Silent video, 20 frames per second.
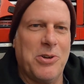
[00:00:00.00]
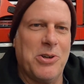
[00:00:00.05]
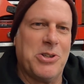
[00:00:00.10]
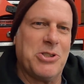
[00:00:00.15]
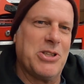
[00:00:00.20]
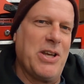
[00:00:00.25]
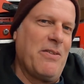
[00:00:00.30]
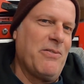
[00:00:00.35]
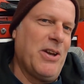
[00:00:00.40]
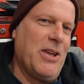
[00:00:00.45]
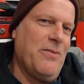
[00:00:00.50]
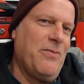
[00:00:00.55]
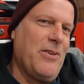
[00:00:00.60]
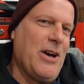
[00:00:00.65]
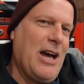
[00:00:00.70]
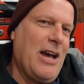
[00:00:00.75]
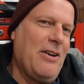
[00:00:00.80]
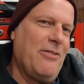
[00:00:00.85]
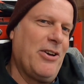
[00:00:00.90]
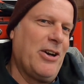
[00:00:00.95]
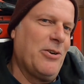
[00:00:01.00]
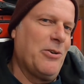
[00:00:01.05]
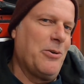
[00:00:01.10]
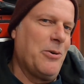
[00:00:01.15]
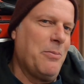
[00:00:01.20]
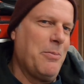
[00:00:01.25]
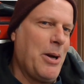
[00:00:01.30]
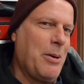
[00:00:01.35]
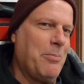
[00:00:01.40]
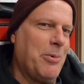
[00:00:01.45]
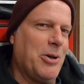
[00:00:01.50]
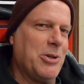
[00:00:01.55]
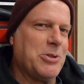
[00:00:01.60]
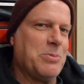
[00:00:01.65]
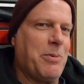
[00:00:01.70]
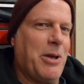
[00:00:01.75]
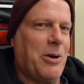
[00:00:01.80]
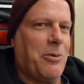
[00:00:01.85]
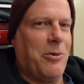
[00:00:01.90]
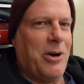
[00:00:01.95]
or 75. I don't remember. It's
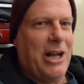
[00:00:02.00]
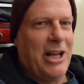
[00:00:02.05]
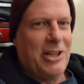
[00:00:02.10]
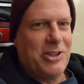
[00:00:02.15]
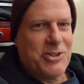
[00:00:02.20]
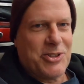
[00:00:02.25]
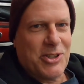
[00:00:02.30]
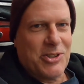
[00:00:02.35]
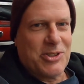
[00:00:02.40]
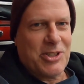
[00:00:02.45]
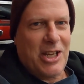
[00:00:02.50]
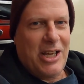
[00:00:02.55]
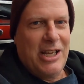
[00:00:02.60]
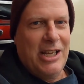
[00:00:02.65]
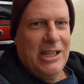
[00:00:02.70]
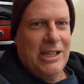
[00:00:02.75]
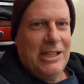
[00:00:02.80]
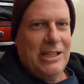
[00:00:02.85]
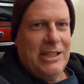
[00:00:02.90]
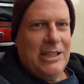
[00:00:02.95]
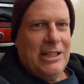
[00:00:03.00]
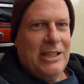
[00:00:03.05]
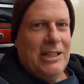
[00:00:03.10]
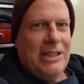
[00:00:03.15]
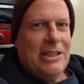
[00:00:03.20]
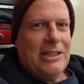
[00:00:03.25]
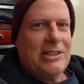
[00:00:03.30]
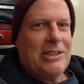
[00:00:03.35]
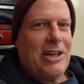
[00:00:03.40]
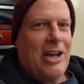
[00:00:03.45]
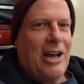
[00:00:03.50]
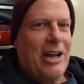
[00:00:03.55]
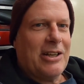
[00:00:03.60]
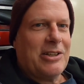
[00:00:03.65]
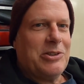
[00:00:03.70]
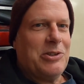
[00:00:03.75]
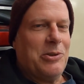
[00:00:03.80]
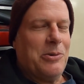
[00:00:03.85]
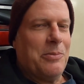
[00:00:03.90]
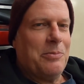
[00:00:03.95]
been a while since I
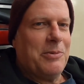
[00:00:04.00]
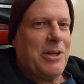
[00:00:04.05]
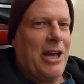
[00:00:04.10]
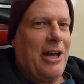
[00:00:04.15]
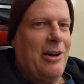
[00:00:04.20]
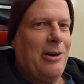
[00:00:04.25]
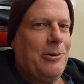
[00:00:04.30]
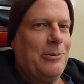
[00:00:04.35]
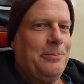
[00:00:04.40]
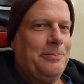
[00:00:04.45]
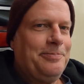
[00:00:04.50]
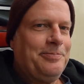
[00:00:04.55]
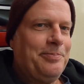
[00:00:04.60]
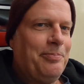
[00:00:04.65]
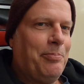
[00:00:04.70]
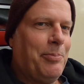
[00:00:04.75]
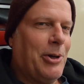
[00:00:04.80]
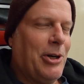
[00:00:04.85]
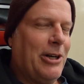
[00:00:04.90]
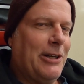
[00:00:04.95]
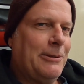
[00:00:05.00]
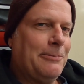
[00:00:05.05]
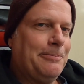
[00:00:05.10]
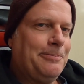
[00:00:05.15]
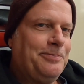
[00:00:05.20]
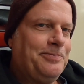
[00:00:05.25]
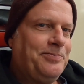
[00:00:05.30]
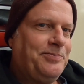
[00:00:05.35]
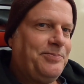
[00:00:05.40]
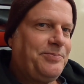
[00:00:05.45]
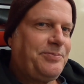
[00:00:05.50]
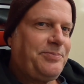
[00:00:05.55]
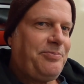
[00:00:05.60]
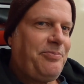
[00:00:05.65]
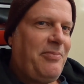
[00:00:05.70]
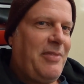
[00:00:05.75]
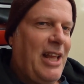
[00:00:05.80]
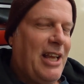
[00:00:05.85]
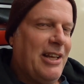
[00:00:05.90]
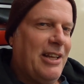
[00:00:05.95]
talked to him now. But
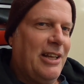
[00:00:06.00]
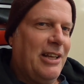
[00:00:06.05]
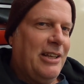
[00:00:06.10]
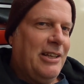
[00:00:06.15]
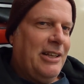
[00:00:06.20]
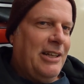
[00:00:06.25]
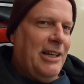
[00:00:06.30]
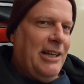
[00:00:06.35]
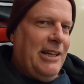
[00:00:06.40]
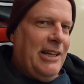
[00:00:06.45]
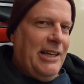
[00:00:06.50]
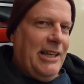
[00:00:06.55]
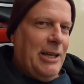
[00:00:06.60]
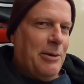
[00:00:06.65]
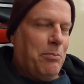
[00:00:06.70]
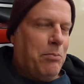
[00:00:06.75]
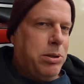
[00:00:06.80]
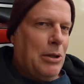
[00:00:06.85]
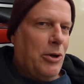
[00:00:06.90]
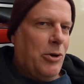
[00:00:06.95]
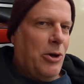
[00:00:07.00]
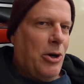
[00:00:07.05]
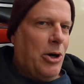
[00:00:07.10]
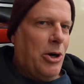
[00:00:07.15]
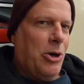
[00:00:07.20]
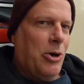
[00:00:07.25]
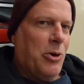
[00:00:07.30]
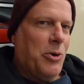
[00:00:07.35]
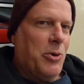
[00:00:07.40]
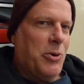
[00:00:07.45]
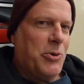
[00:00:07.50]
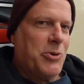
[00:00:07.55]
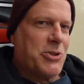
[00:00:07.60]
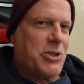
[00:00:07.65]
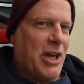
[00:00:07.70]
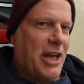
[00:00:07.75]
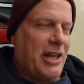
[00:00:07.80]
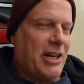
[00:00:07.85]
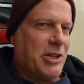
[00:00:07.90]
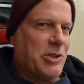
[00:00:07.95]
it blew a
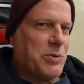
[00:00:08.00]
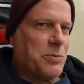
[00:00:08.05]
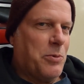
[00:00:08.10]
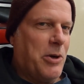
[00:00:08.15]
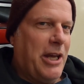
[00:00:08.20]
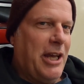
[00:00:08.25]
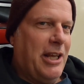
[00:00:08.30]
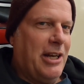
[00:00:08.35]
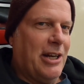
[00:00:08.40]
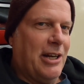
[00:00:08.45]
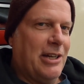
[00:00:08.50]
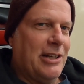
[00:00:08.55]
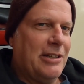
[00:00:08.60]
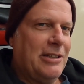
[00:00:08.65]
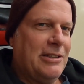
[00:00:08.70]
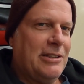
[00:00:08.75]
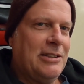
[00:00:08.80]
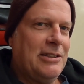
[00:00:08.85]
hose on his way to